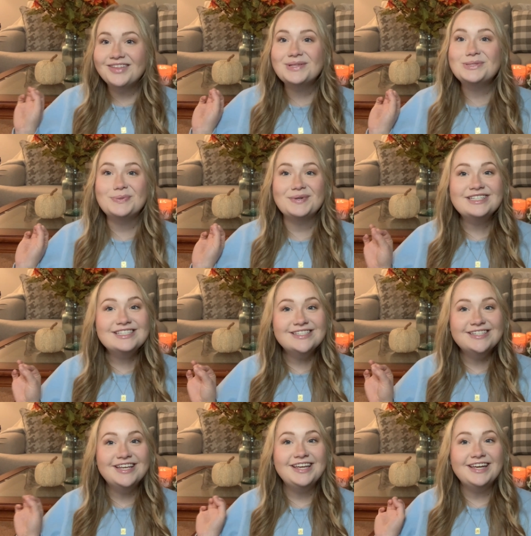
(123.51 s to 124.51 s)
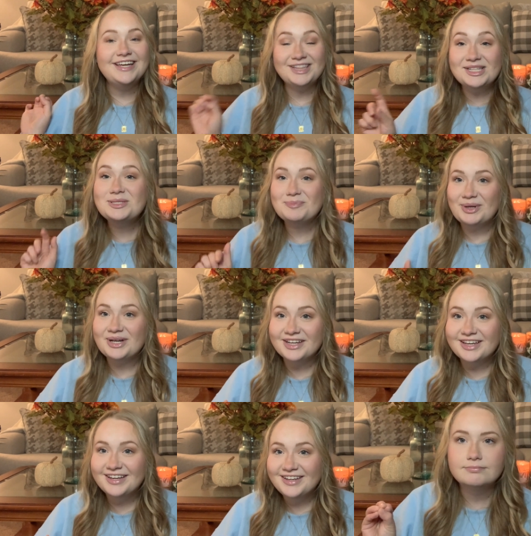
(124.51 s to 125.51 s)
The twist in this
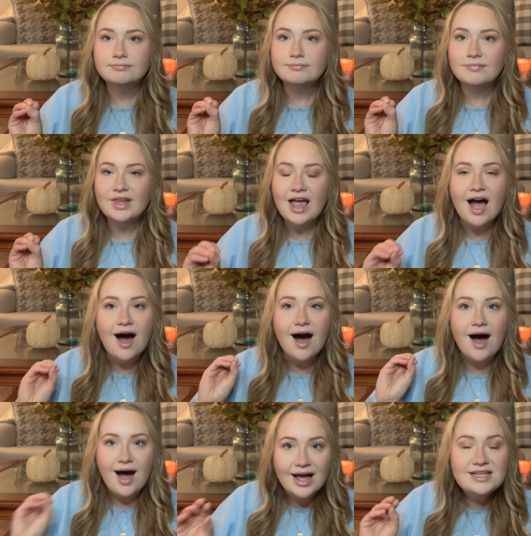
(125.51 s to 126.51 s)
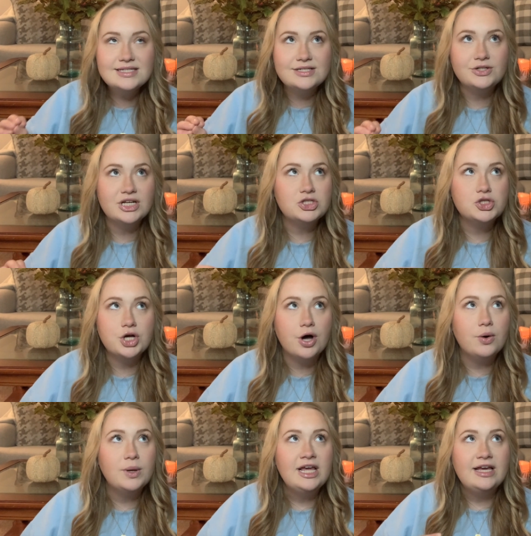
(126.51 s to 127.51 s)
book, I still get
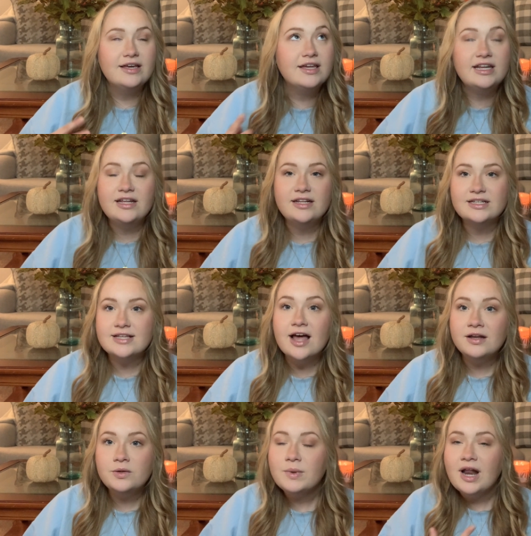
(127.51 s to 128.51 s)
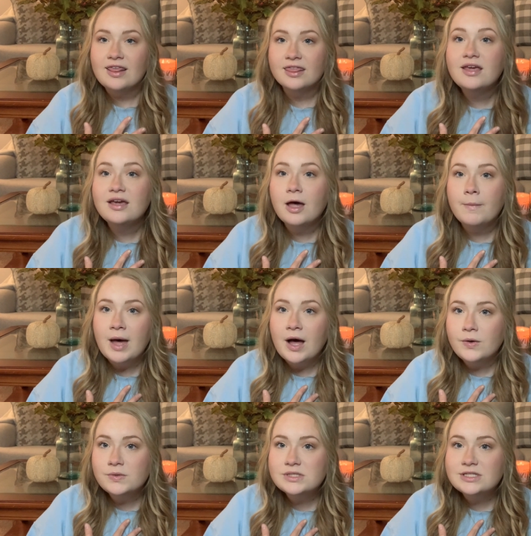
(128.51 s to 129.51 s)
so giddy and excited when I think
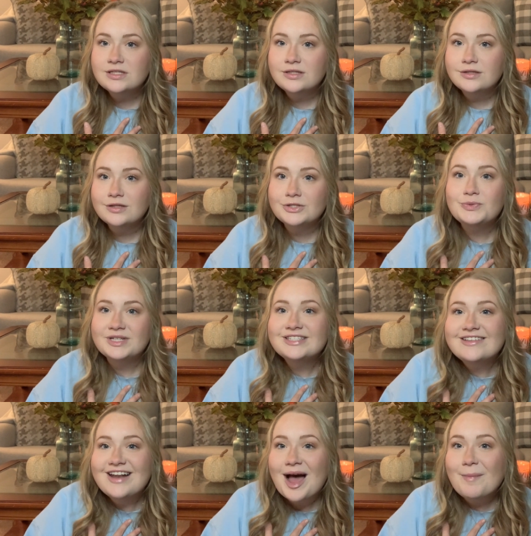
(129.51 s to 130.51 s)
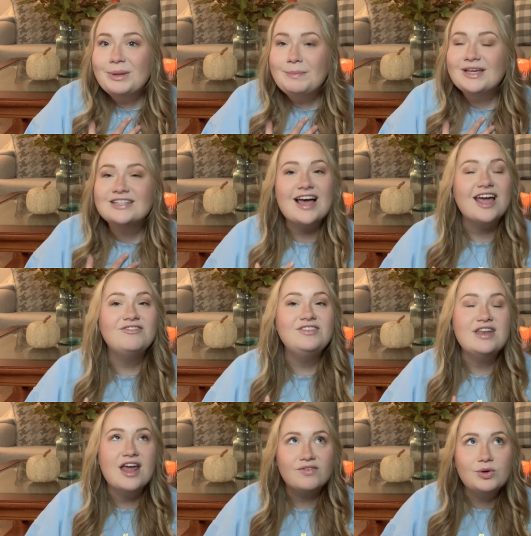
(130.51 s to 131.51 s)
about the twist that happened, because I've
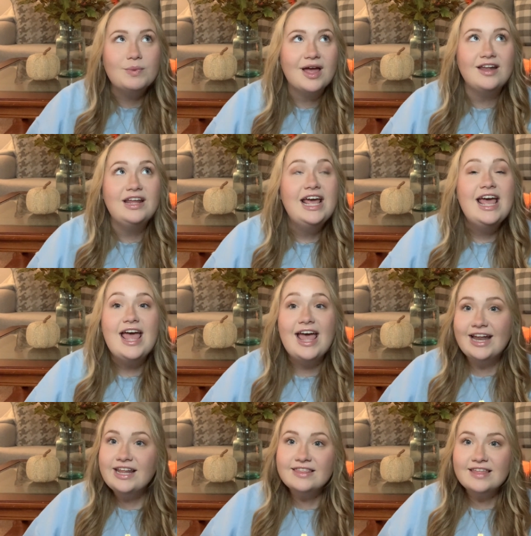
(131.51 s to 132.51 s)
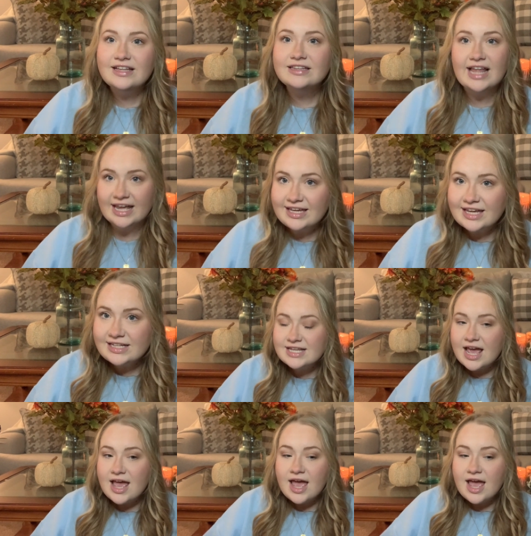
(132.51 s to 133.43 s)
never read anything like it.